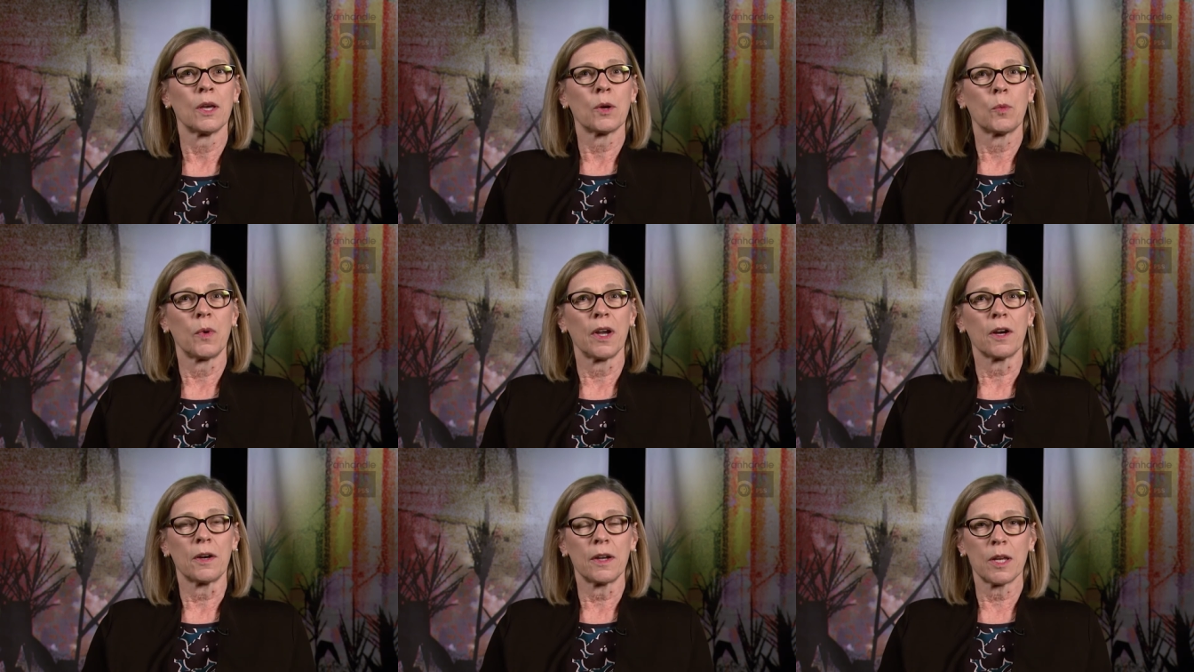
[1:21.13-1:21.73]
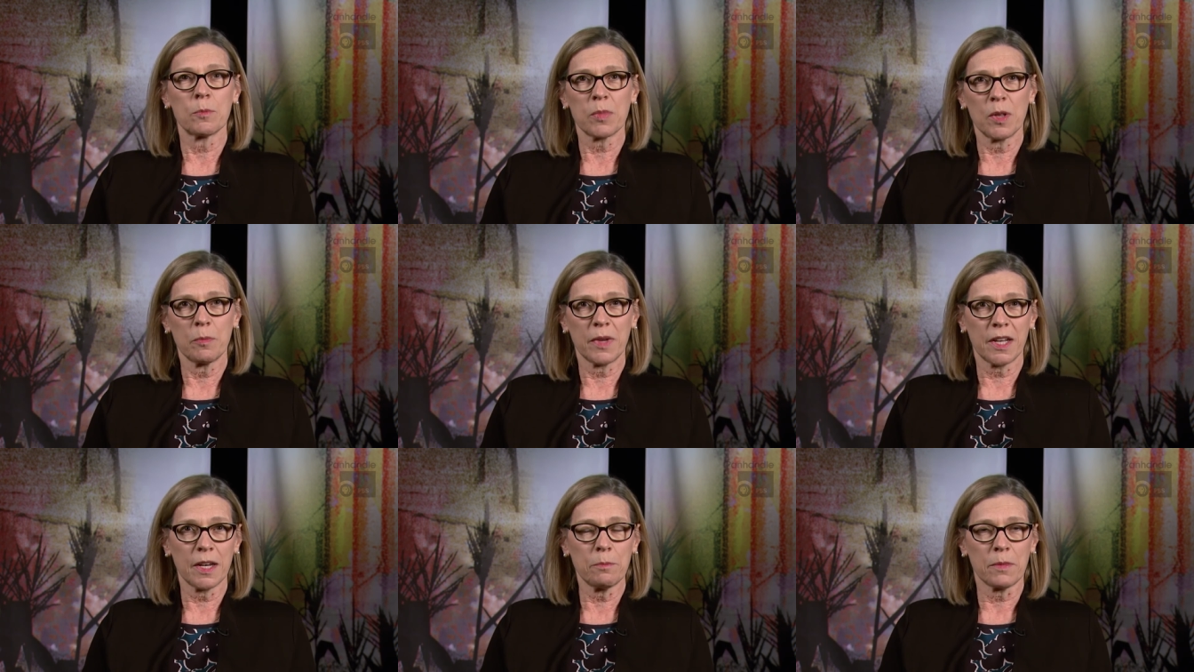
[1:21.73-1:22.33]
We are
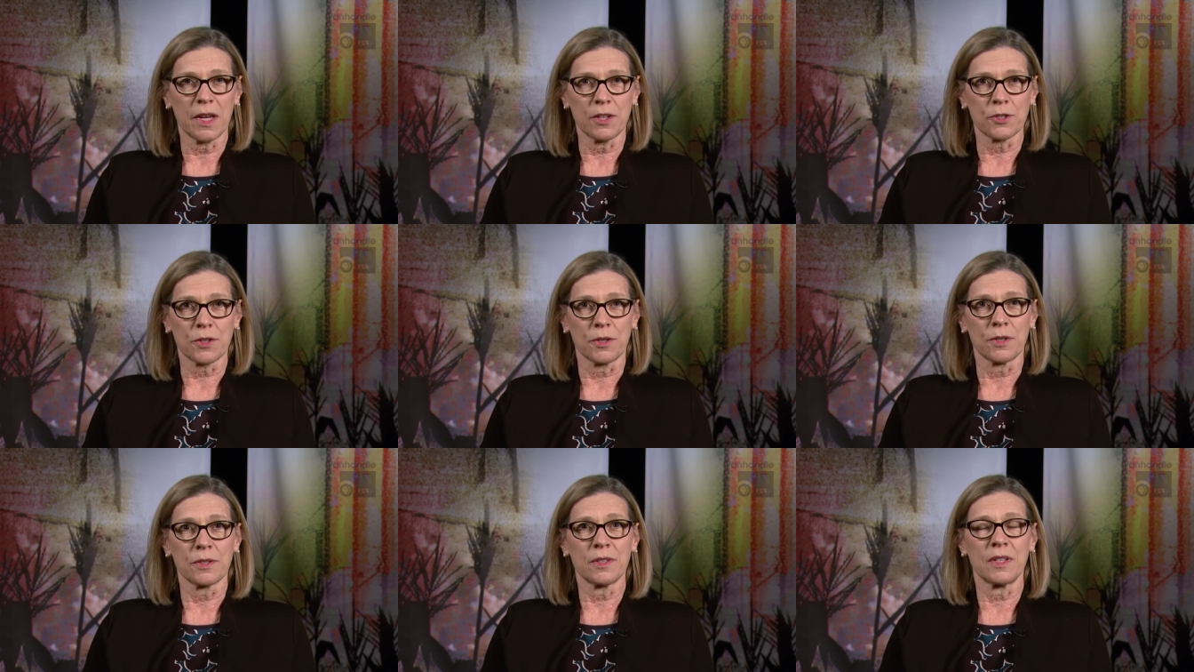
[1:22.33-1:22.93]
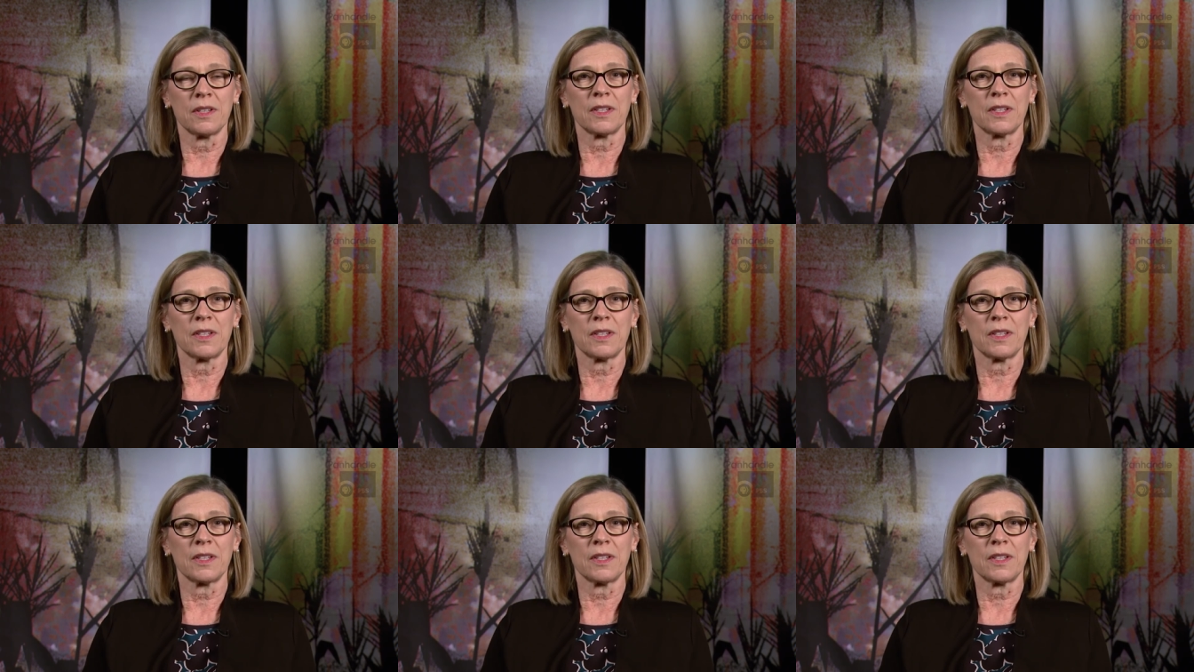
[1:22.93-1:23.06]
implementing measures to